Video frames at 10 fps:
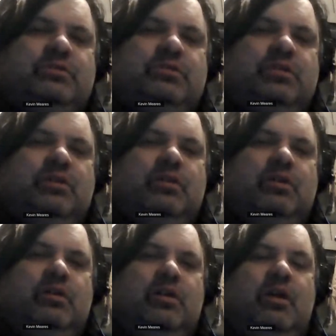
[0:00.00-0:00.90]

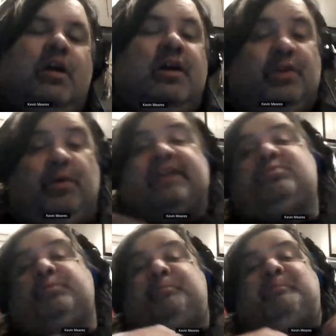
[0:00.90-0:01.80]
The
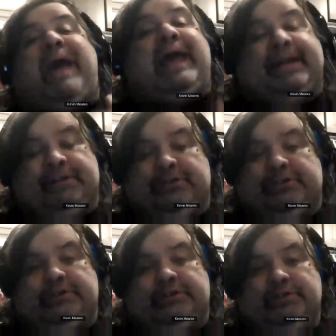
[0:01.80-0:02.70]
rest were
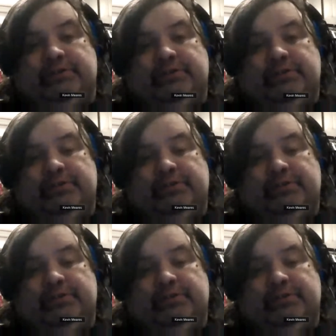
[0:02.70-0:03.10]
banished,